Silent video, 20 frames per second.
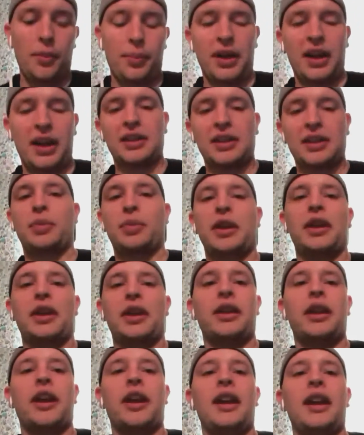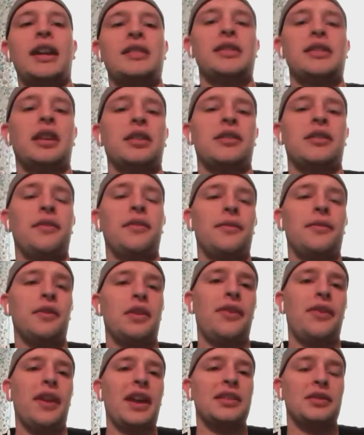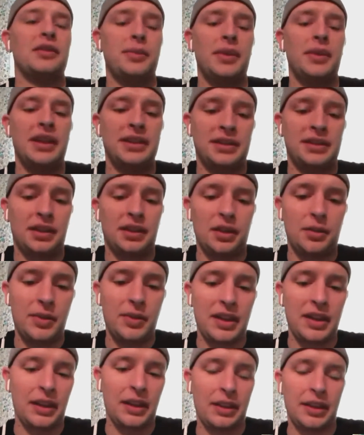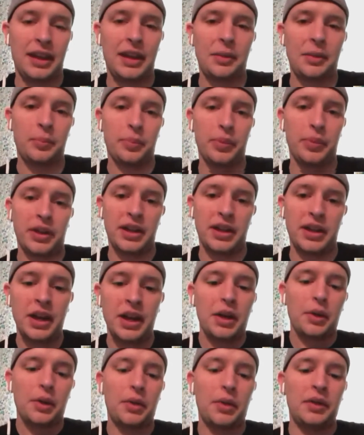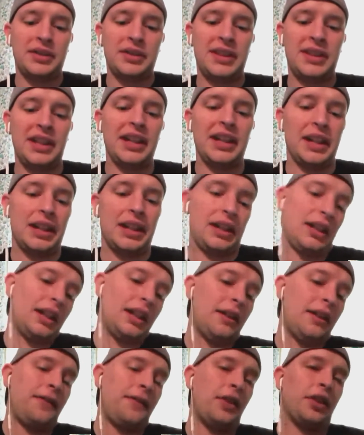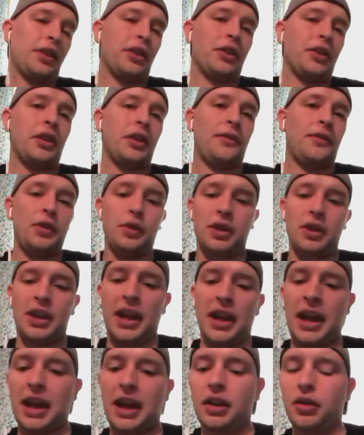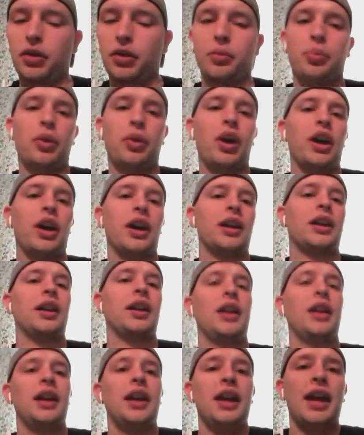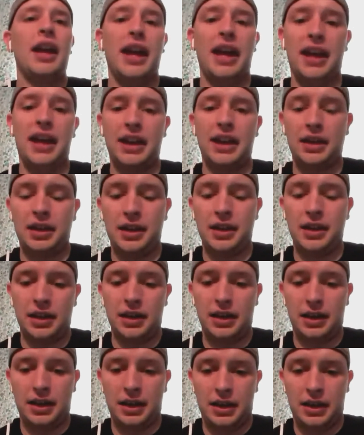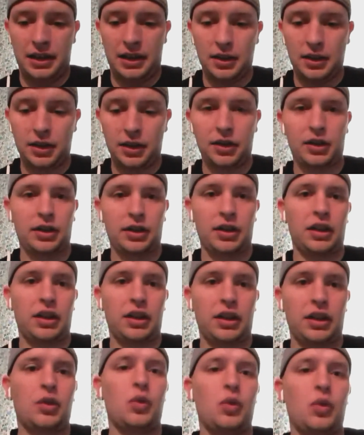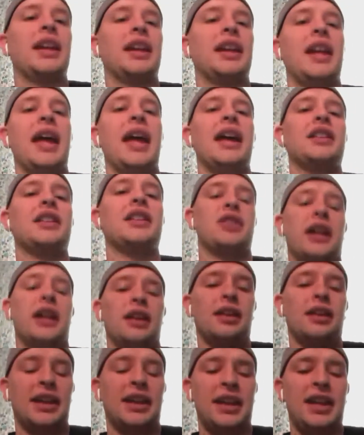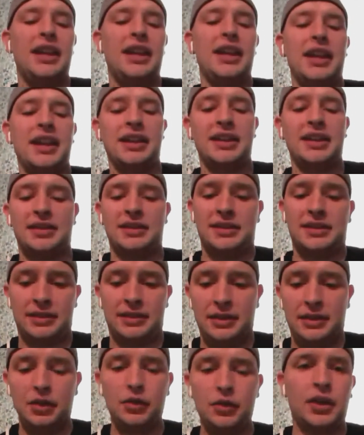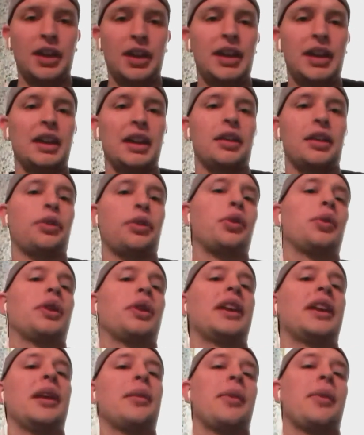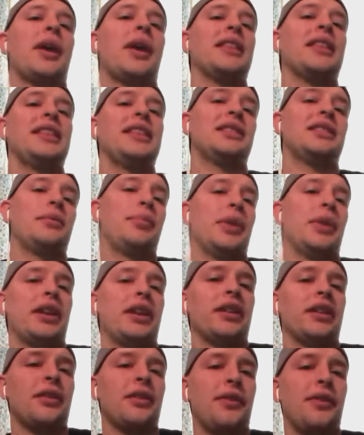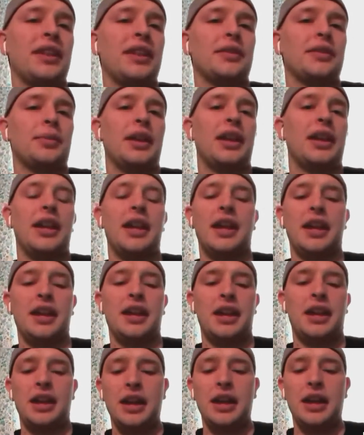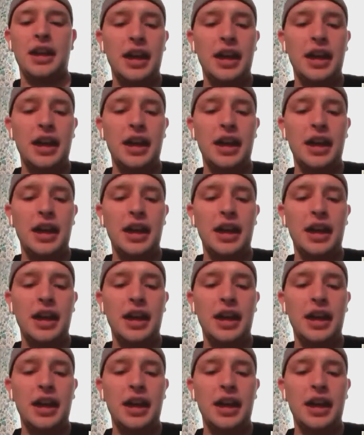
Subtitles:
up against bigger NHL defensemen is going to be the thing. But we've seen it. If you can handle the puck and you're quick and agile like he is, you can get through and get by these bigger defensemen. And